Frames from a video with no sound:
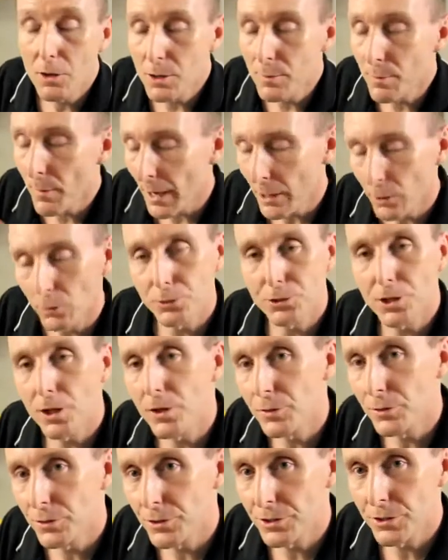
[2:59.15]
You may
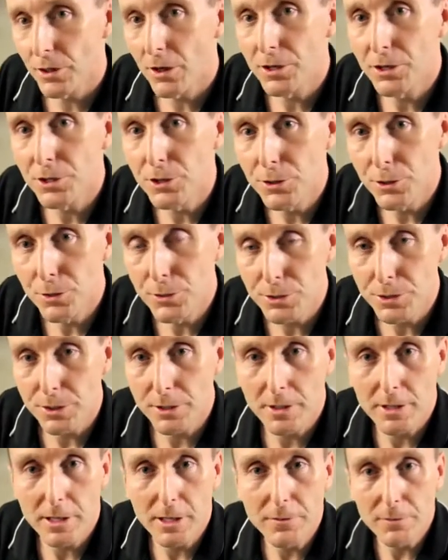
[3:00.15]
also decide to use it